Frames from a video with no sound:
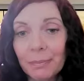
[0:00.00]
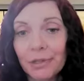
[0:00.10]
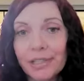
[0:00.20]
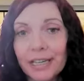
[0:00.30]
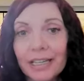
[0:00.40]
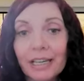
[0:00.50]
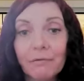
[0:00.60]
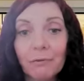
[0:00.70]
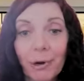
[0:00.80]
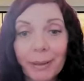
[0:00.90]
50%
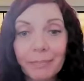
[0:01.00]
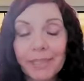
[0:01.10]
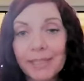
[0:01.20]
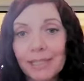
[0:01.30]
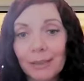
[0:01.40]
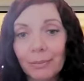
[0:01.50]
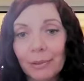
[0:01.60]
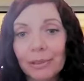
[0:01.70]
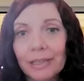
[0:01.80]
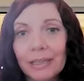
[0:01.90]
of REM
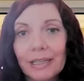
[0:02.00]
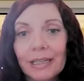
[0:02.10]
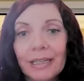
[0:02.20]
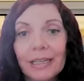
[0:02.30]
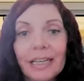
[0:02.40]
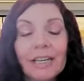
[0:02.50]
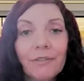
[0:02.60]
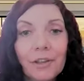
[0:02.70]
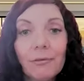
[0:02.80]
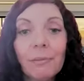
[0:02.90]
sleep
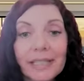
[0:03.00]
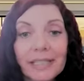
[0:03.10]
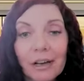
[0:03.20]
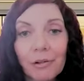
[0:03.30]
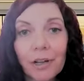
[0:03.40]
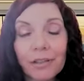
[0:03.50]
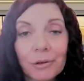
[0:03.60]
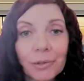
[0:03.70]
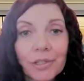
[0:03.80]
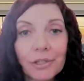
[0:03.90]
if you miss out
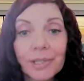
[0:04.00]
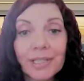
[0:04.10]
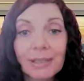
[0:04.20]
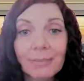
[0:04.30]
on those two